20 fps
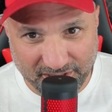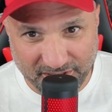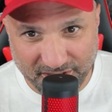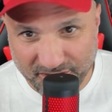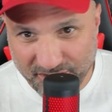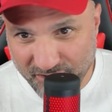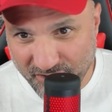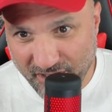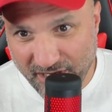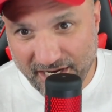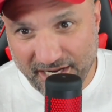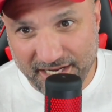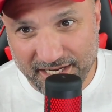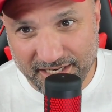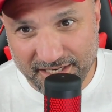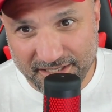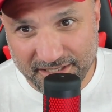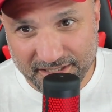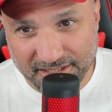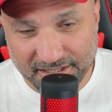the
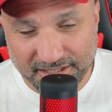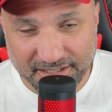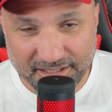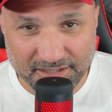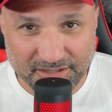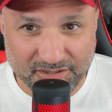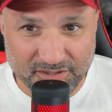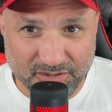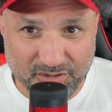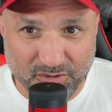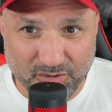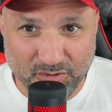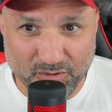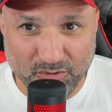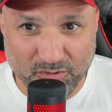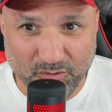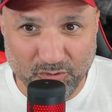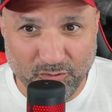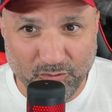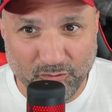trade
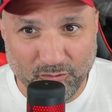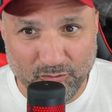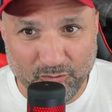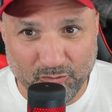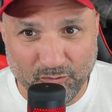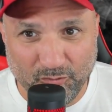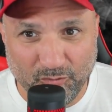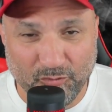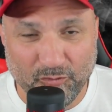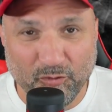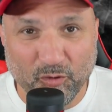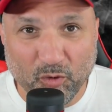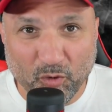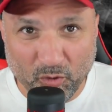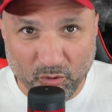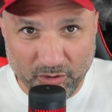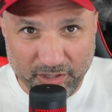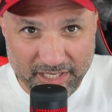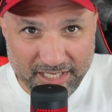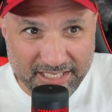to
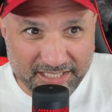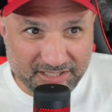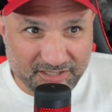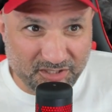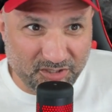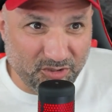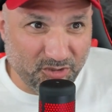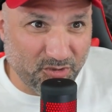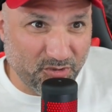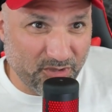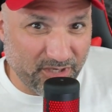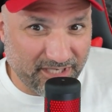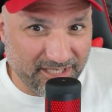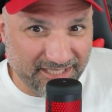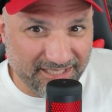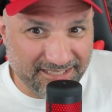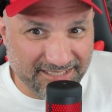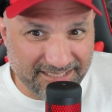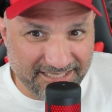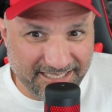fool the ECU
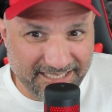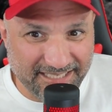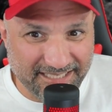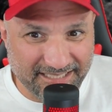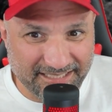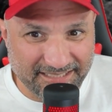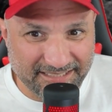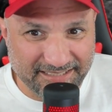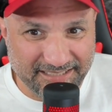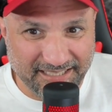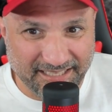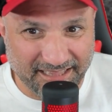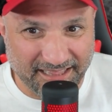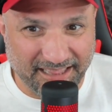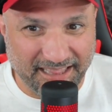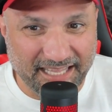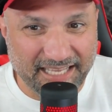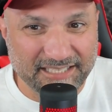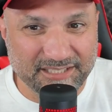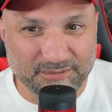into seeing
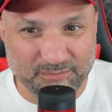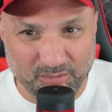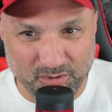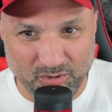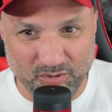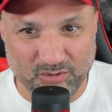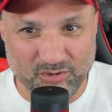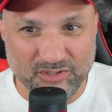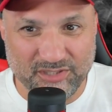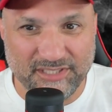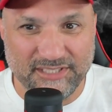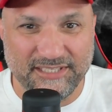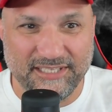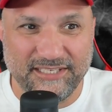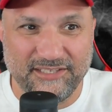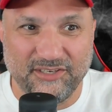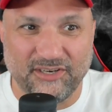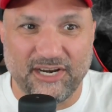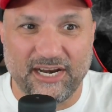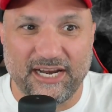less boost
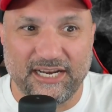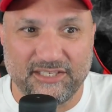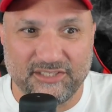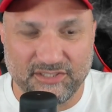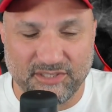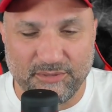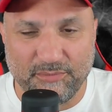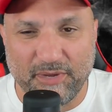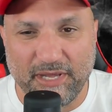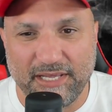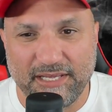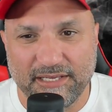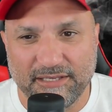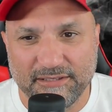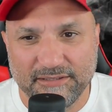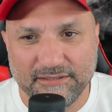than you're actually making,